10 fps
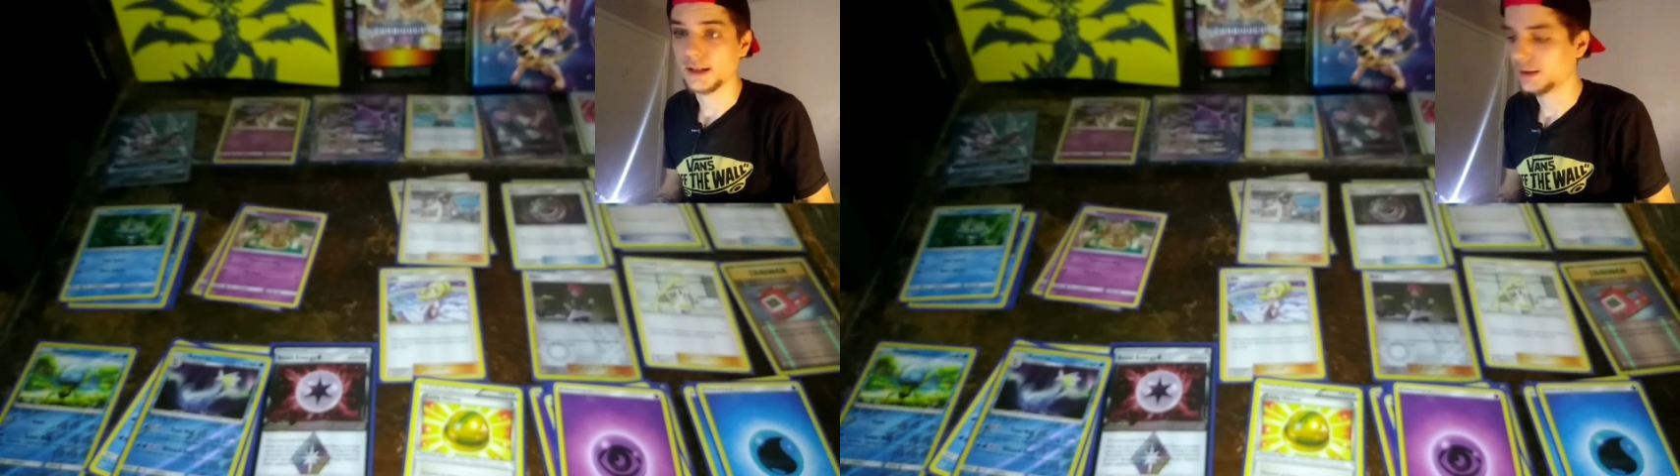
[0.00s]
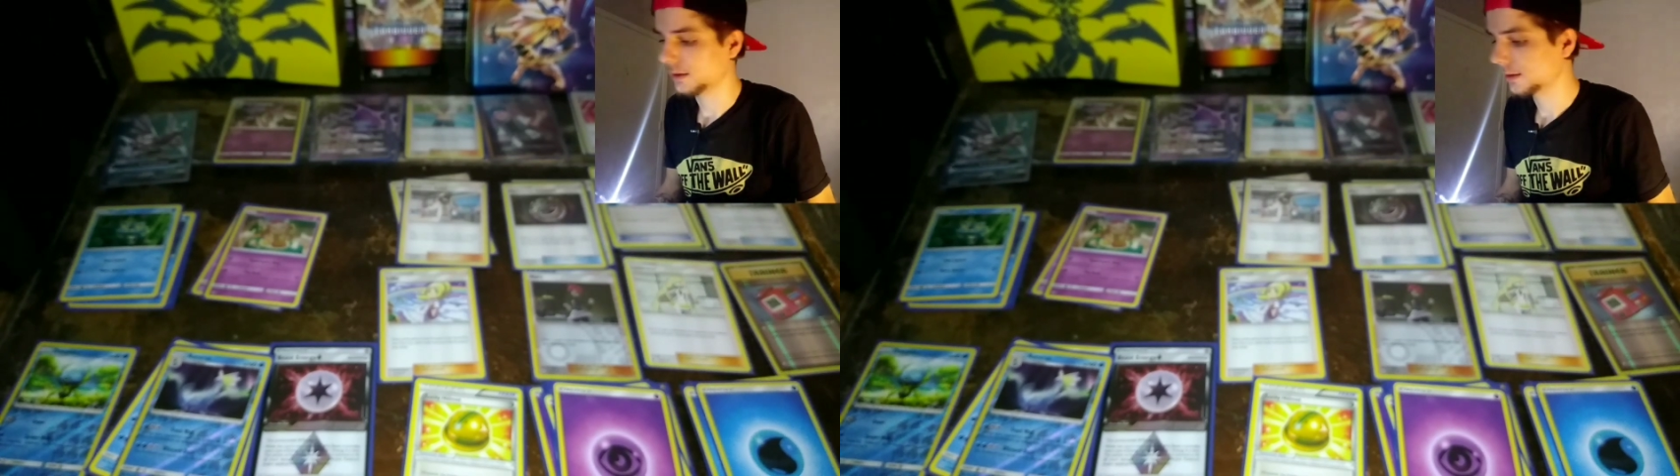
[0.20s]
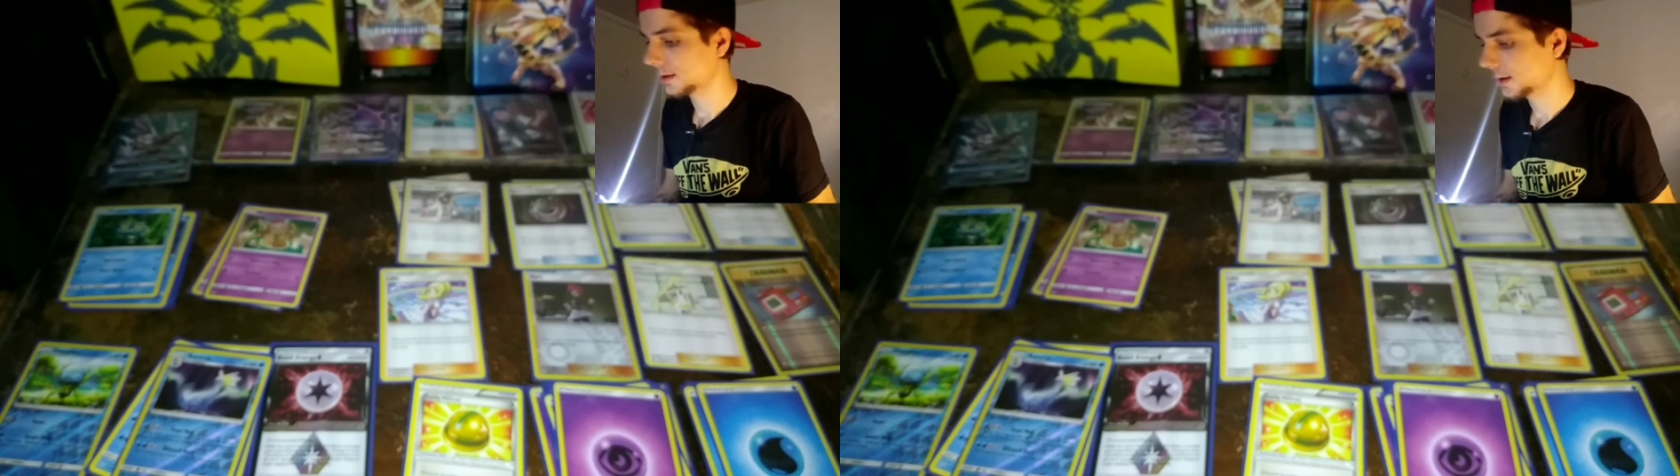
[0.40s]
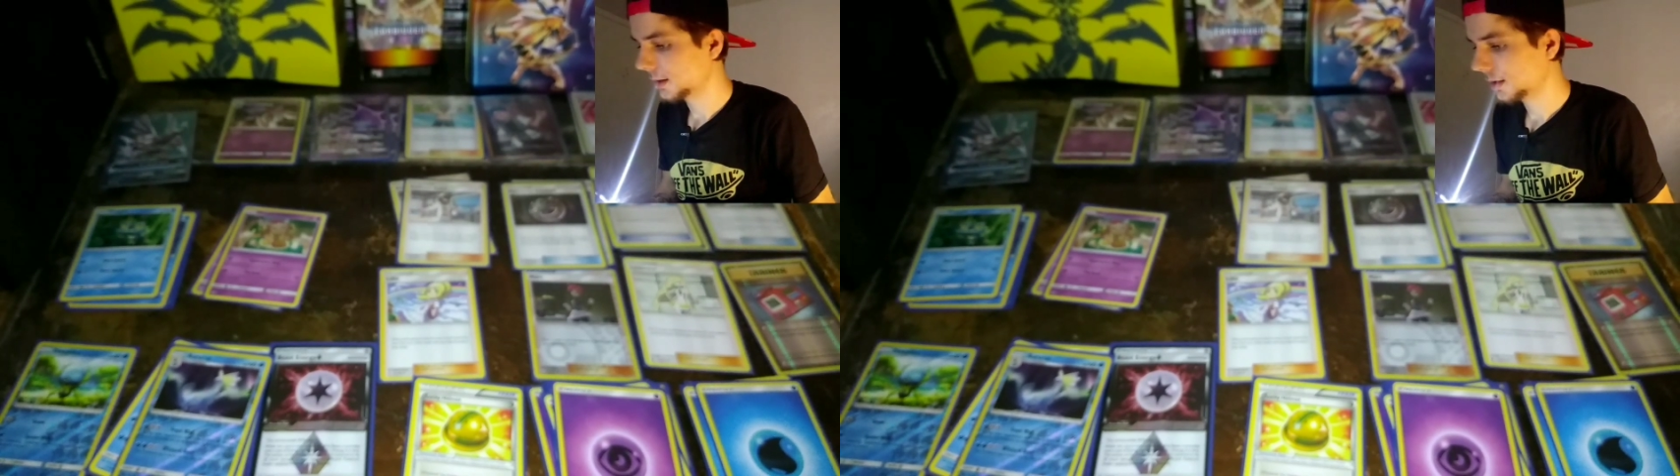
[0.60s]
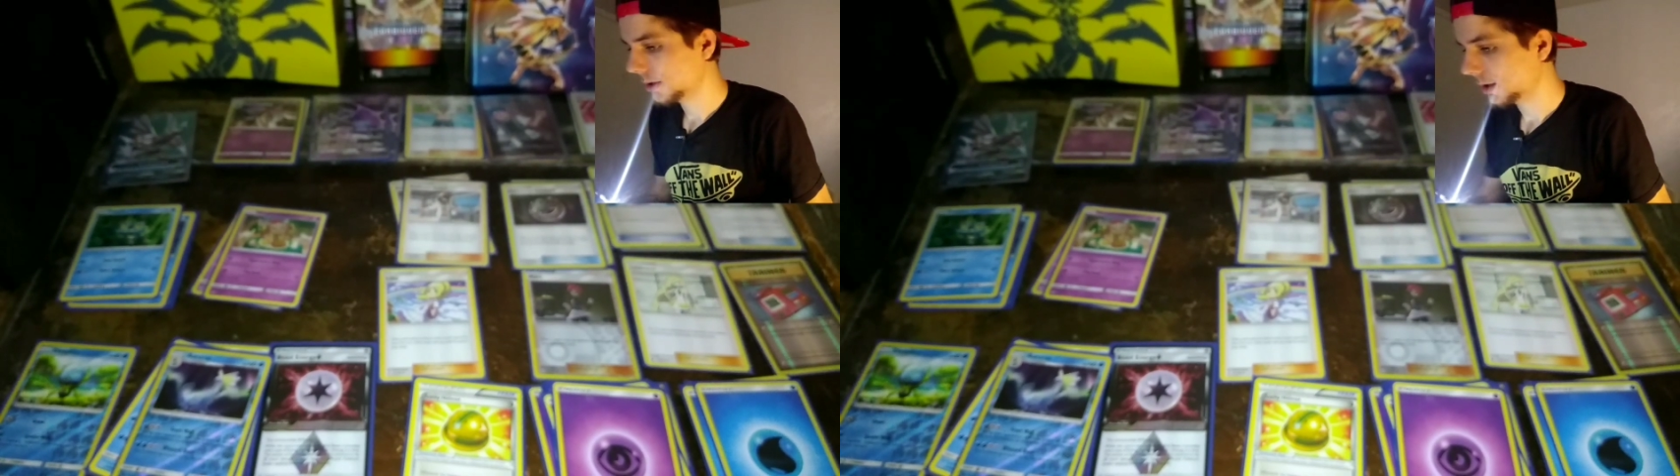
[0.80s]
handy.
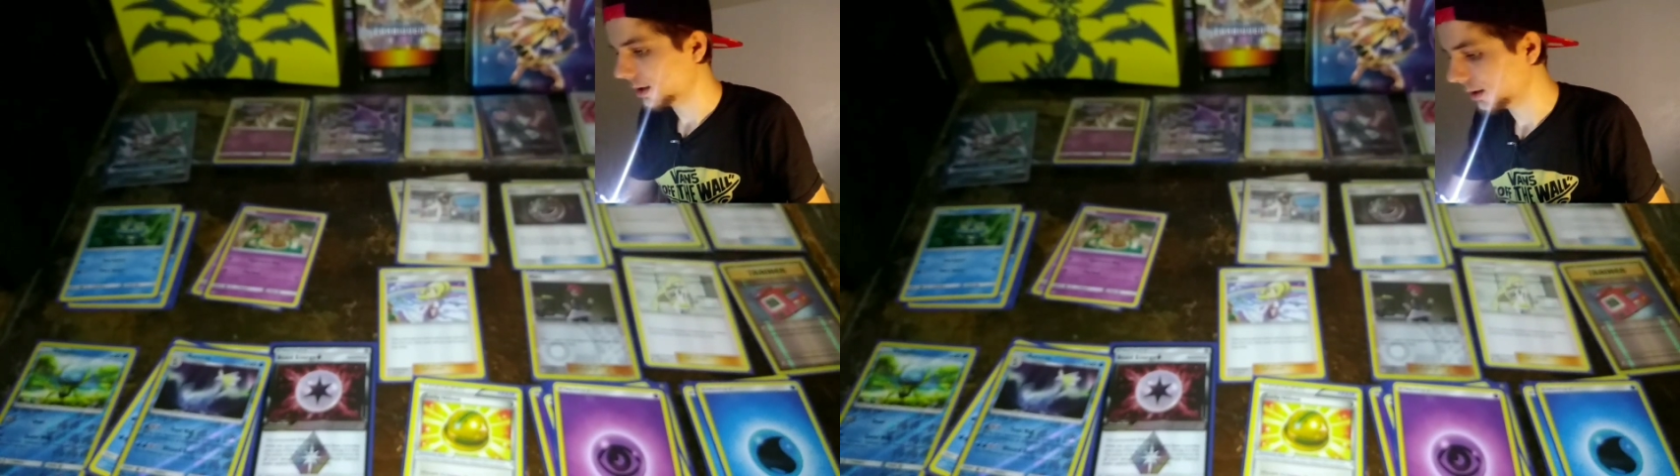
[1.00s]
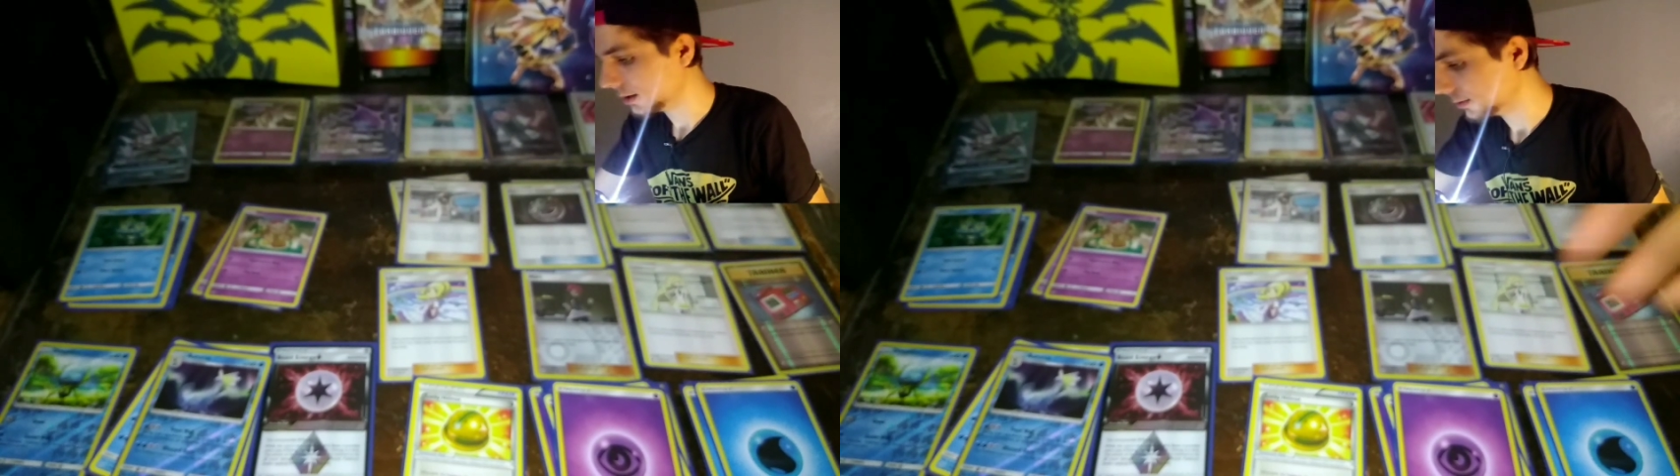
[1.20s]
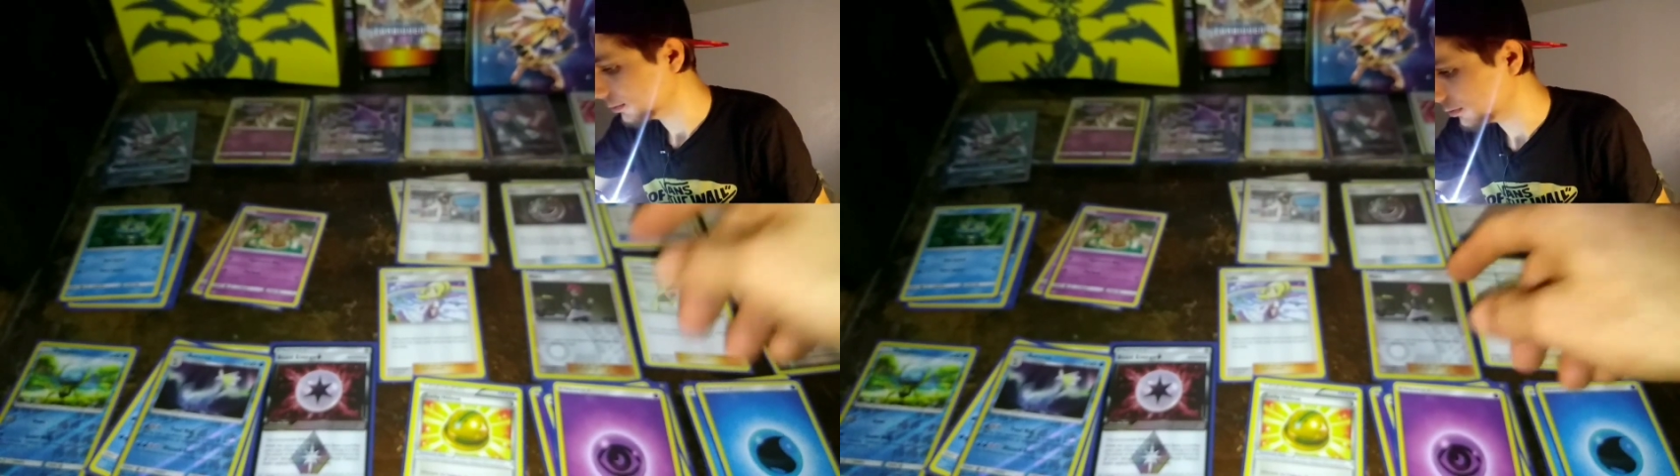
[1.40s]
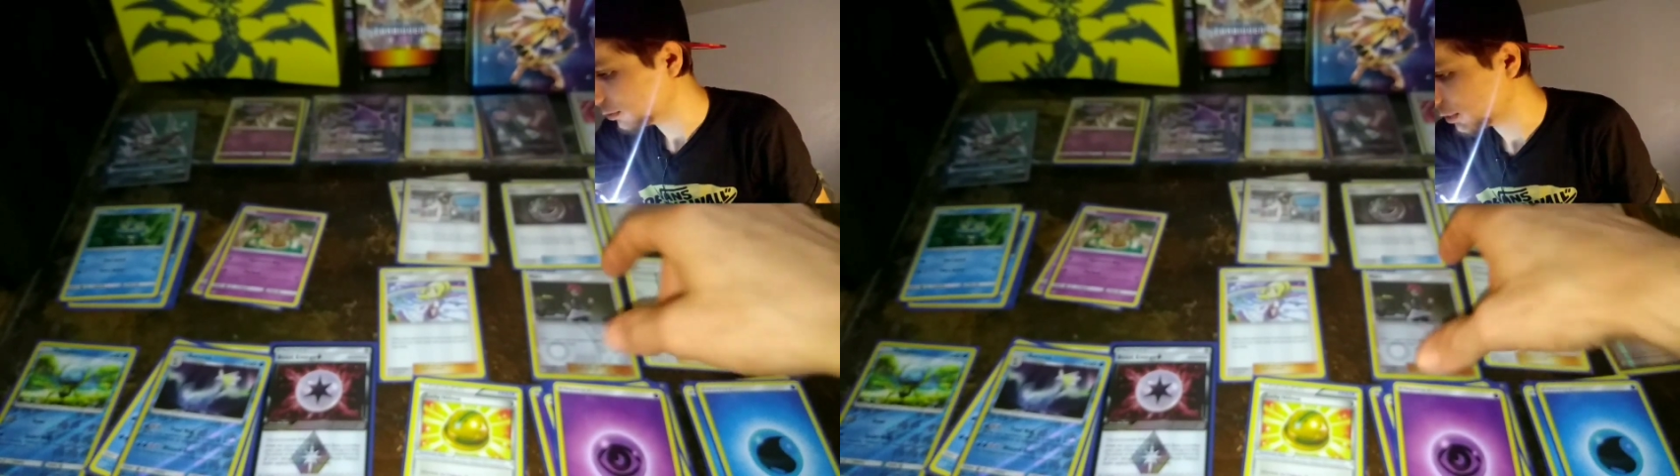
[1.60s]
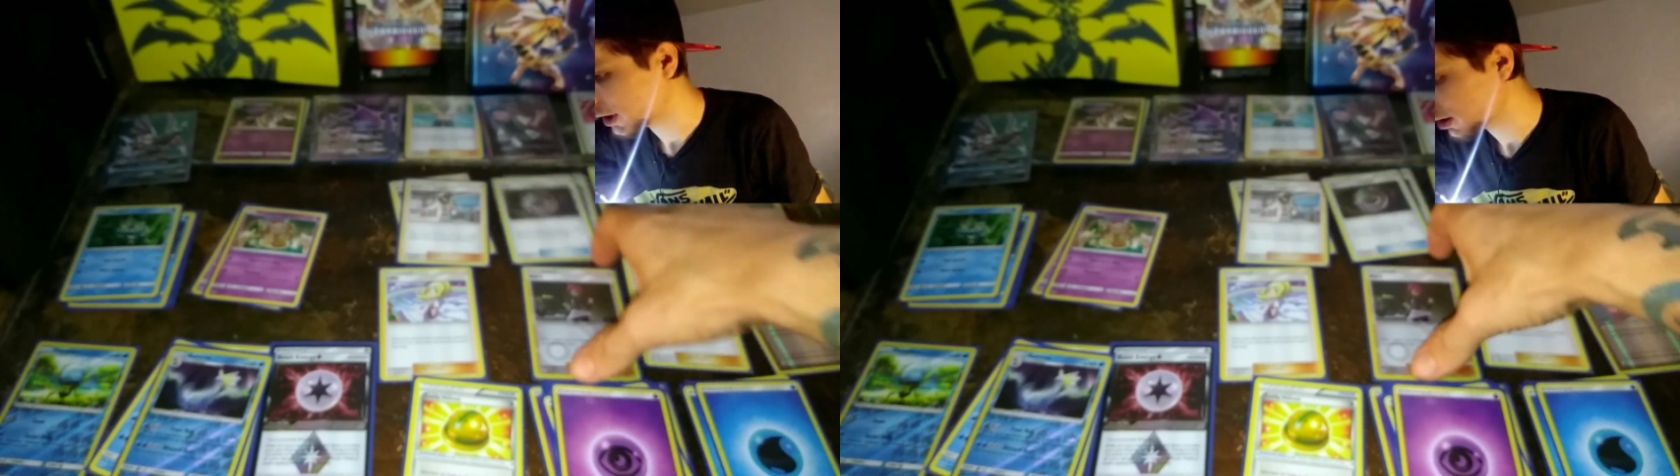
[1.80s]

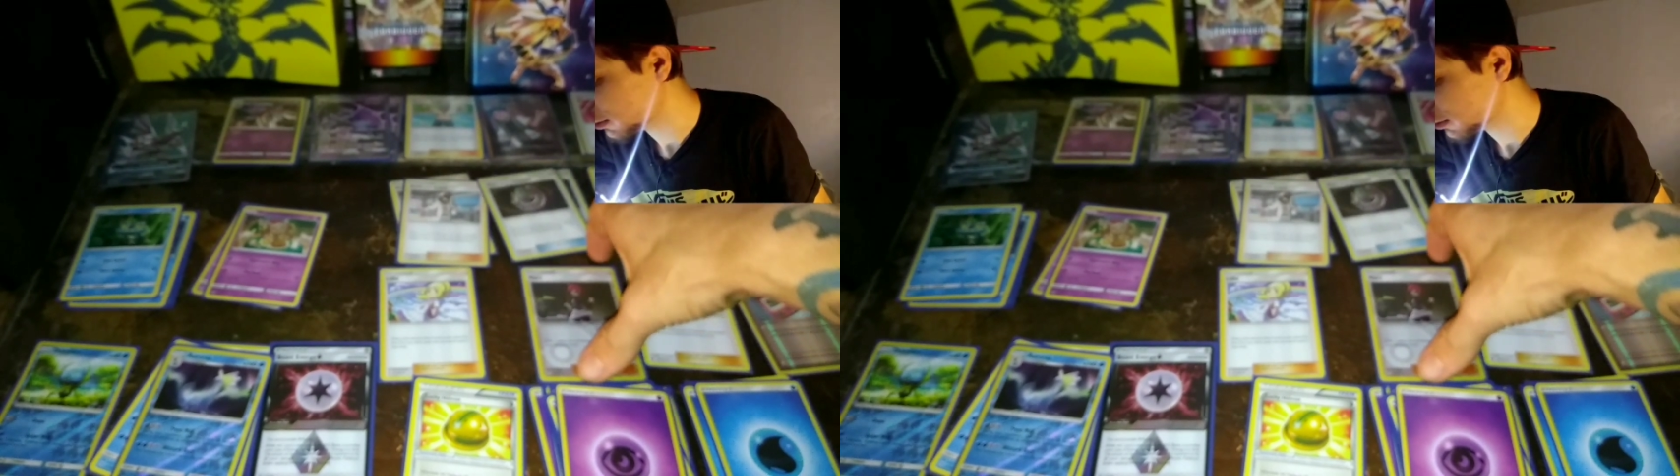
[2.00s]
We